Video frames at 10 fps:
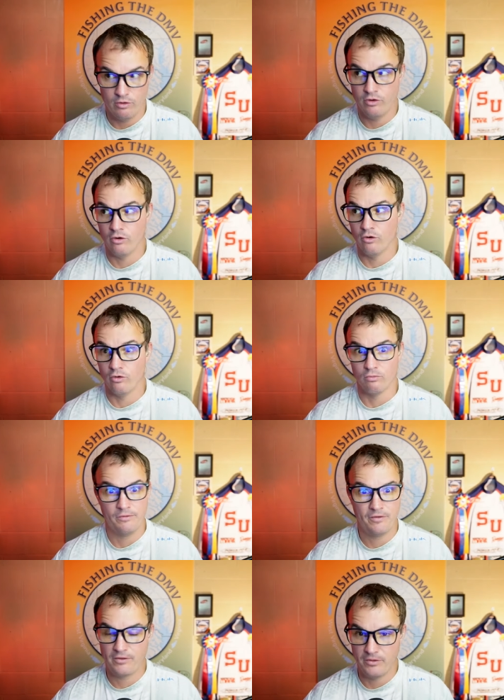or you're
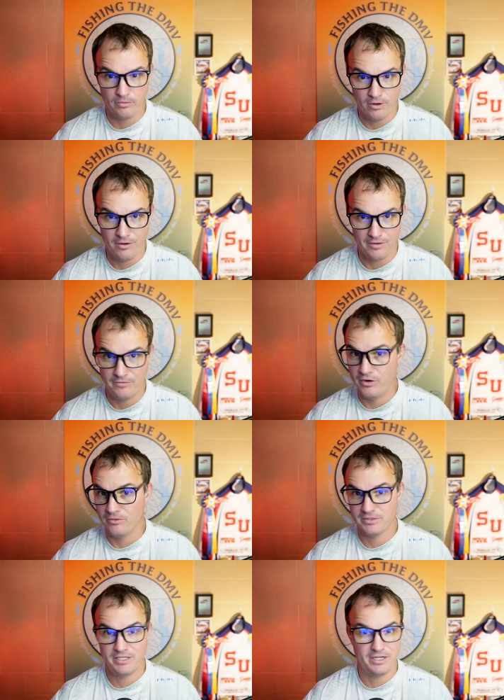horrifically wrong if you
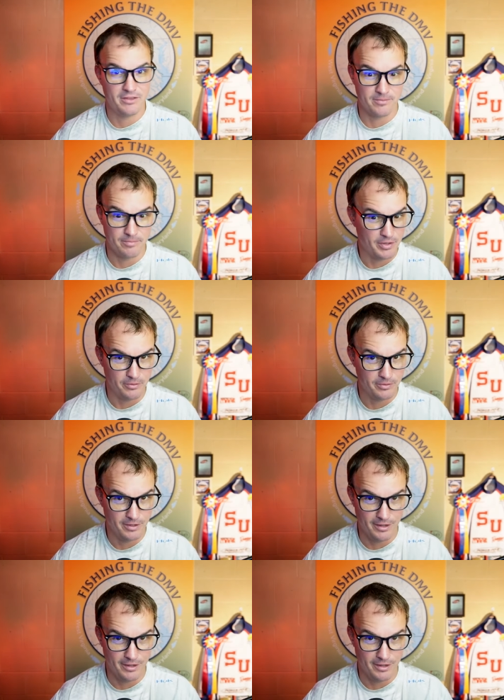don't see another boat.